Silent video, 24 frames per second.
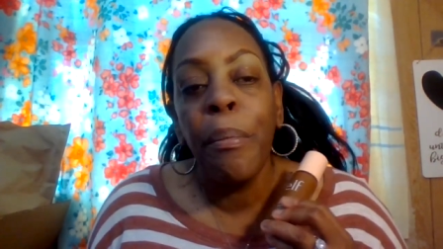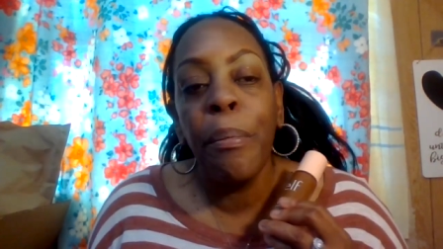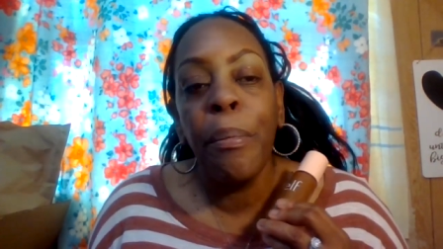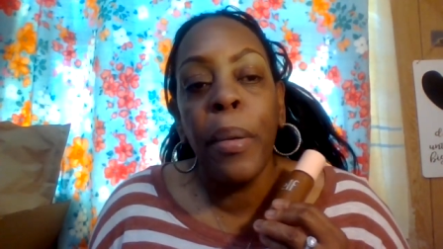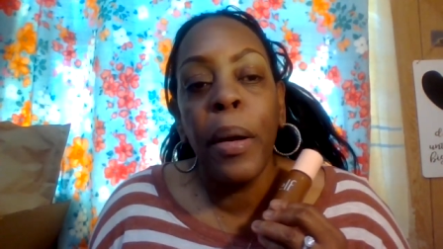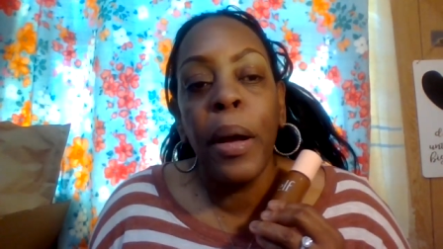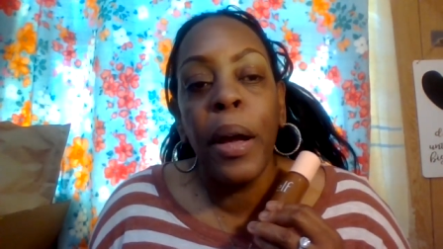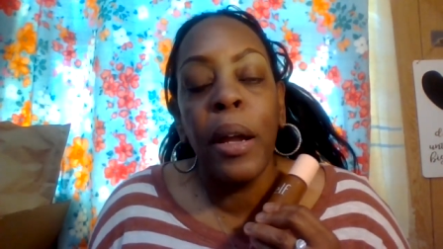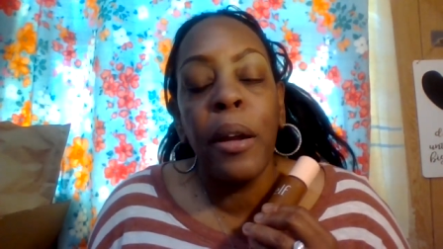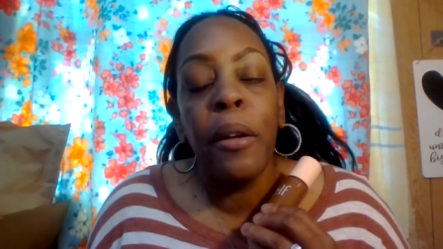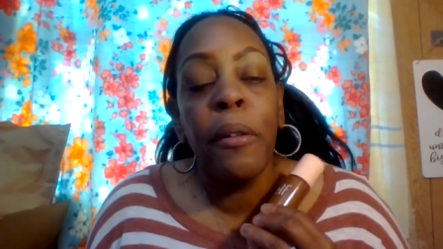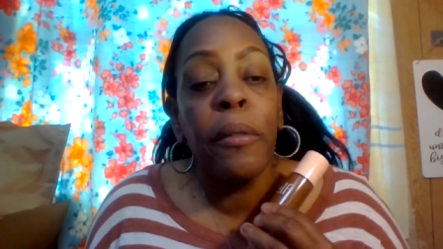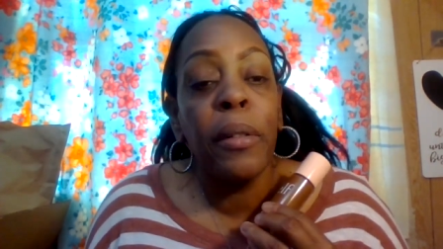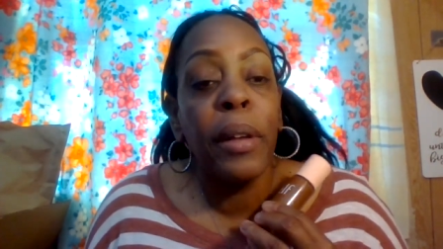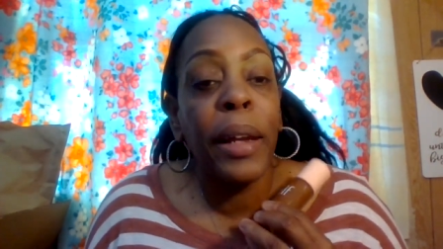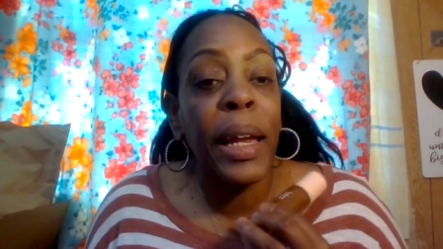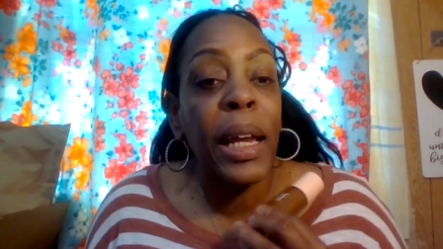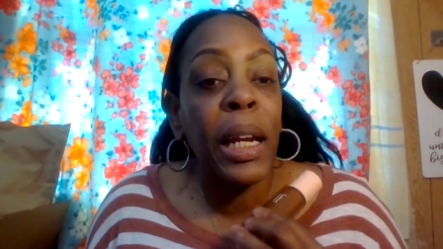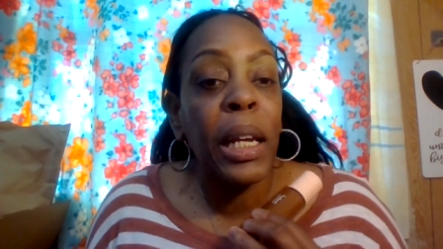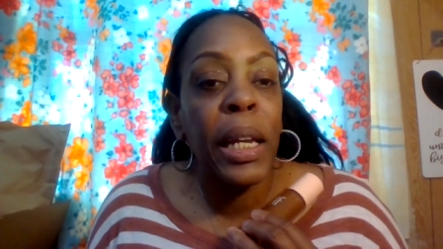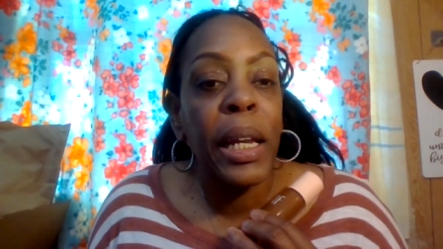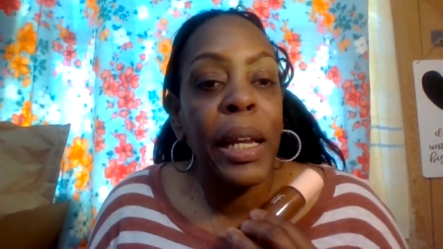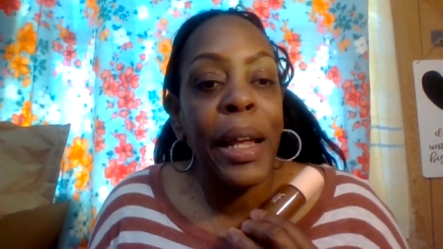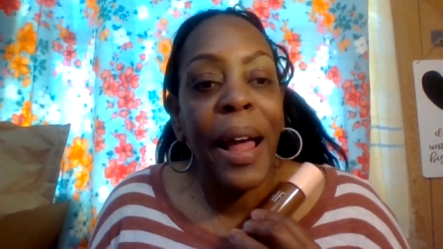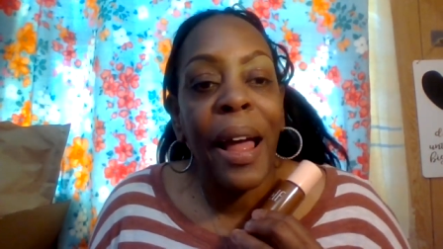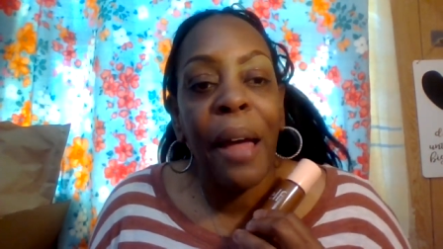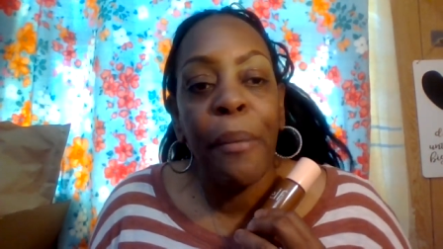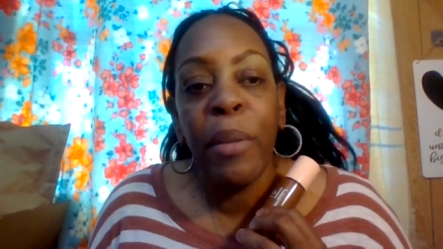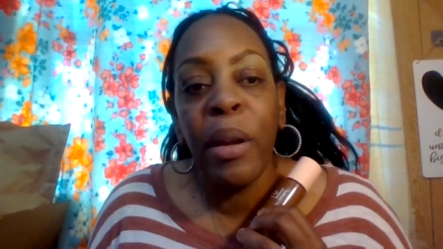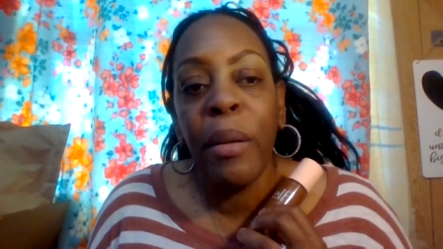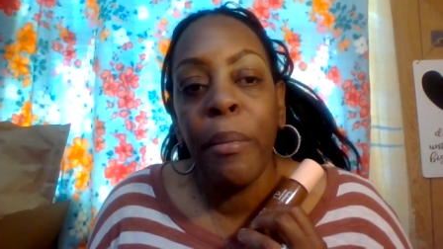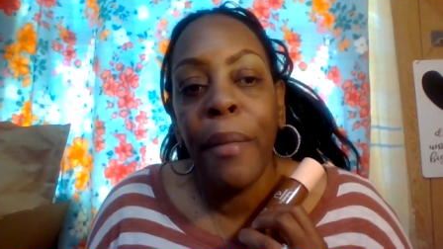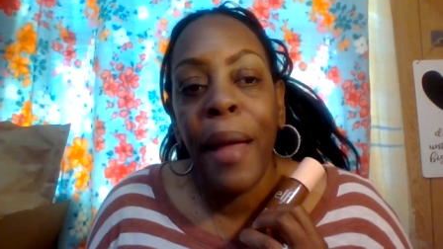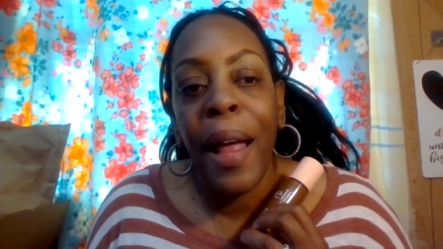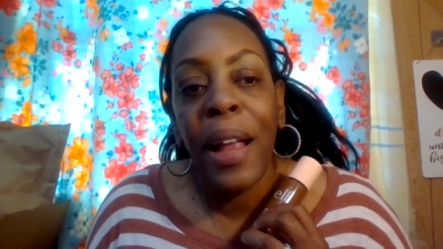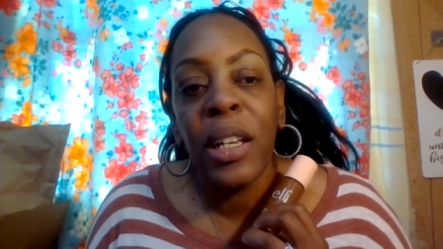but lately I've
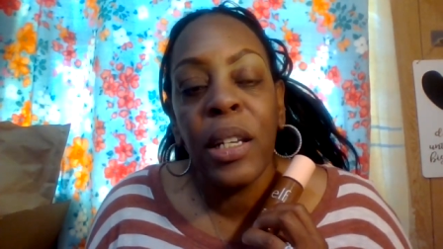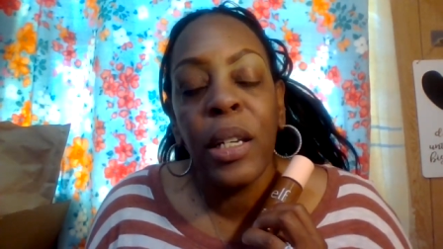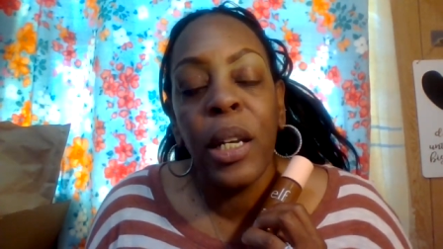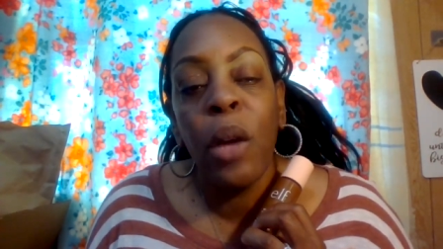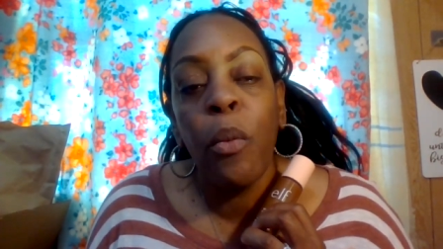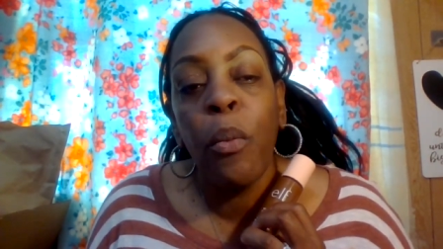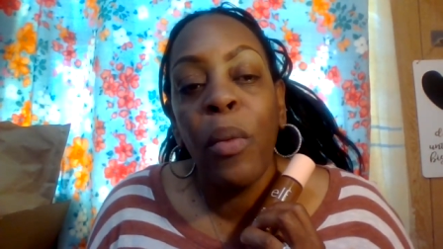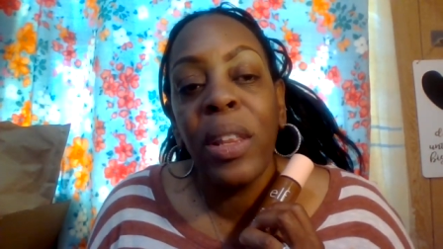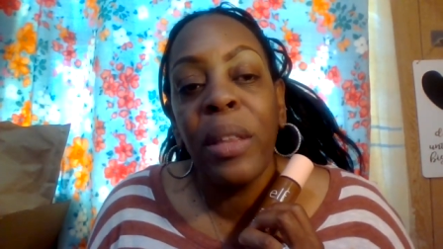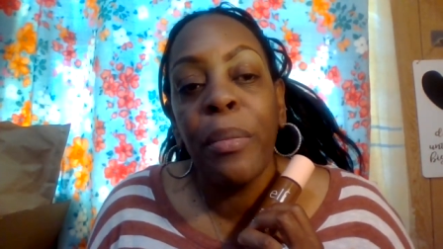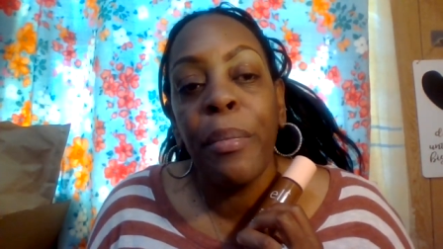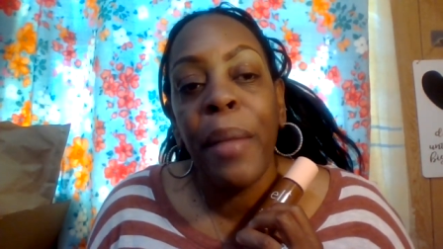been matching it with